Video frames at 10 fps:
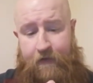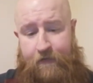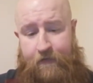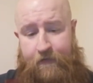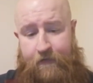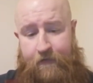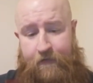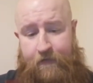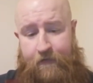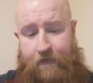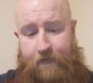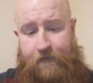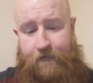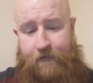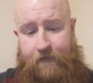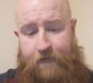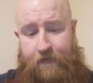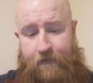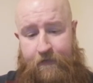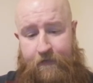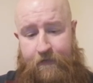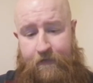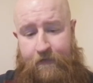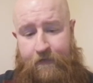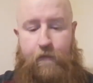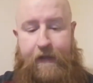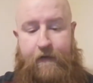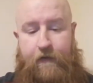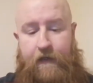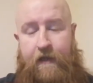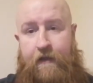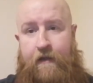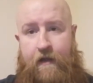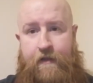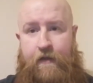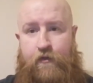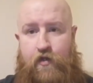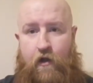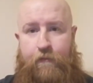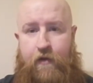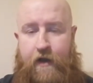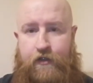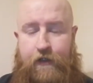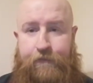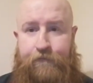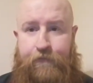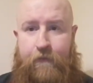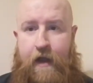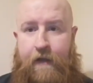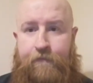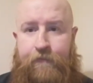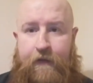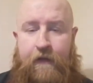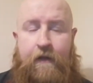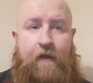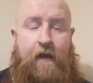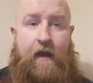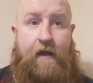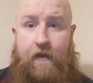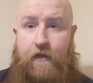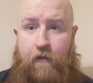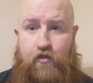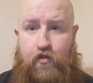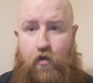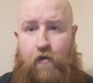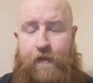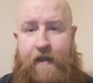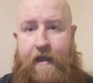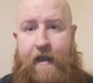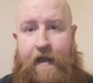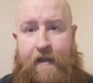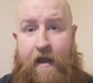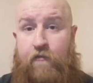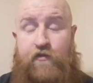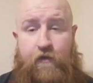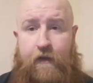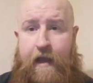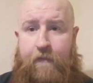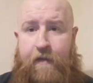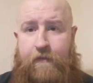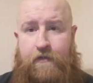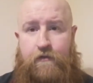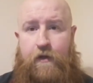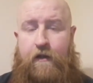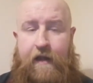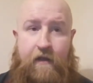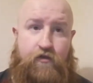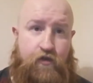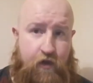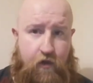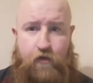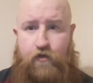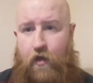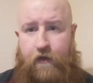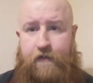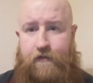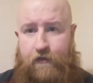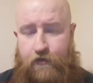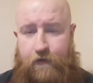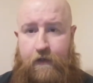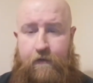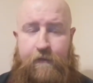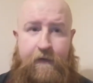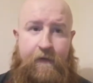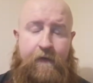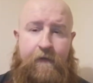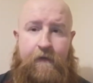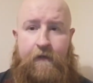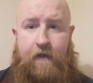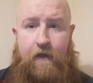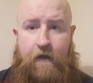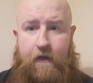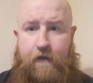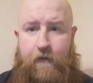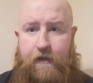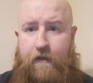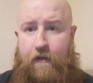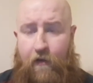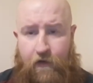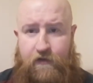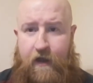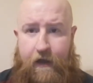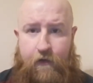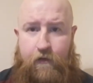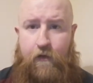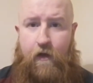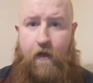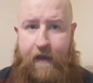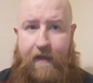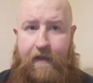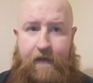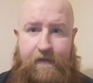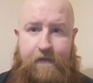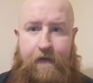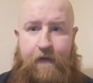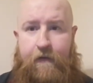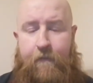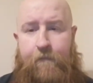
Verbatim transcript: Then it was called bless me. Then it was called Club Hidden, and then it was called Pressure. Right. And I, I was a doorman there, and that was full of gang members as well. Again, Gooch, Doddington, Cheetham Hill, uh, you had long sight Crew or the LSC.